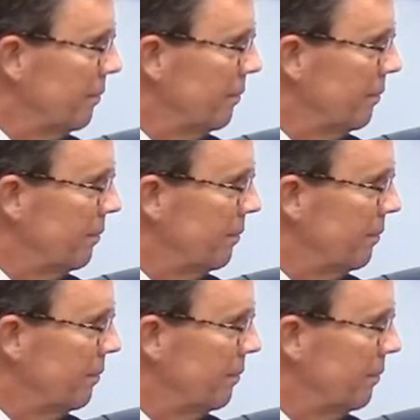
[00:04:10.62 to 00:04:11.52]

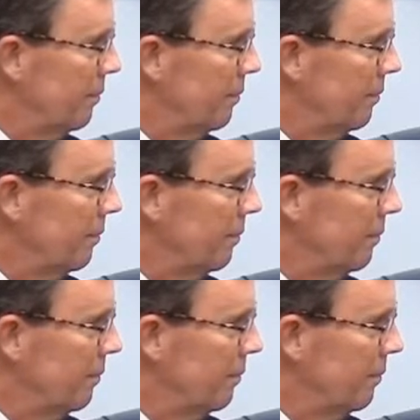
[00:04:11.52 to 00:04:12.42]

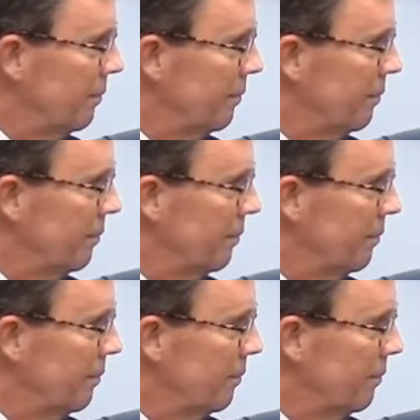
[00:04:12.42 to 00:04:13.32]

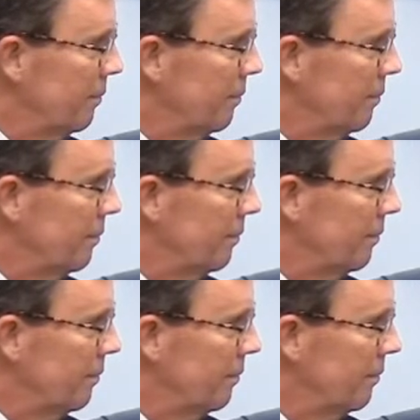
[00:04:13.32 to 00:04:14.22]

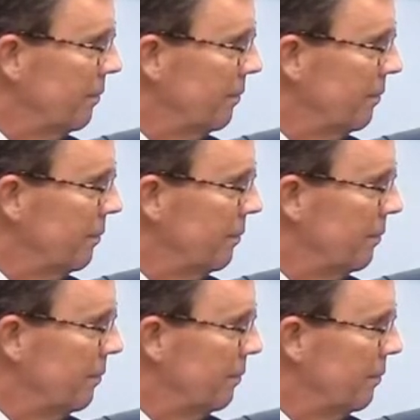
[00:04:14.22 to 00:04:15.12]

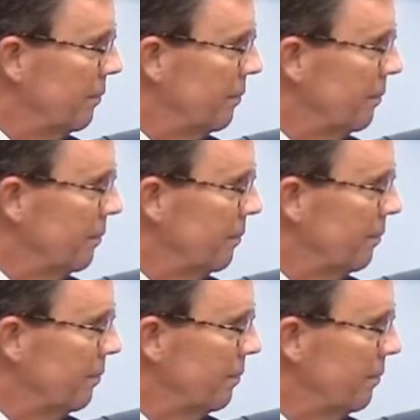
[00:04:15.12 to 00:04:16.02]

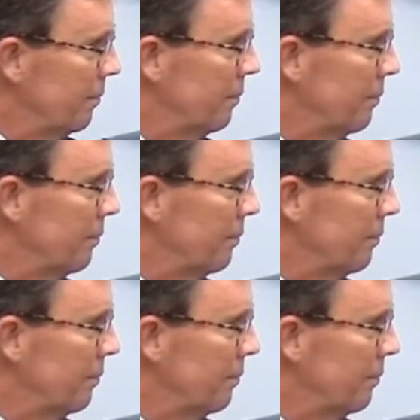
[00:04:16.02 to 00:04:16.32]
[no speech]